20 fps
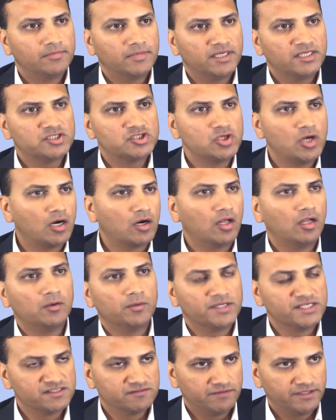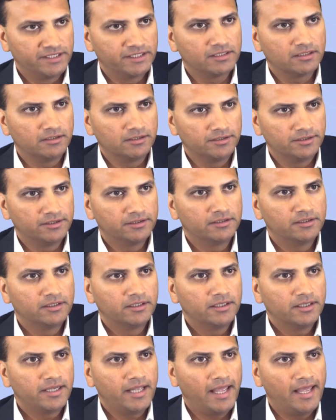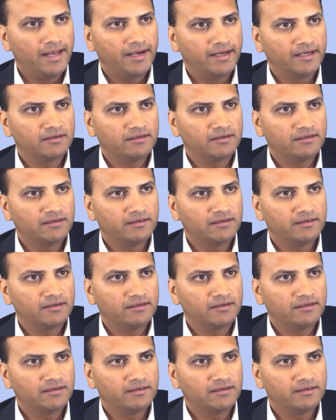it's not always very clear, and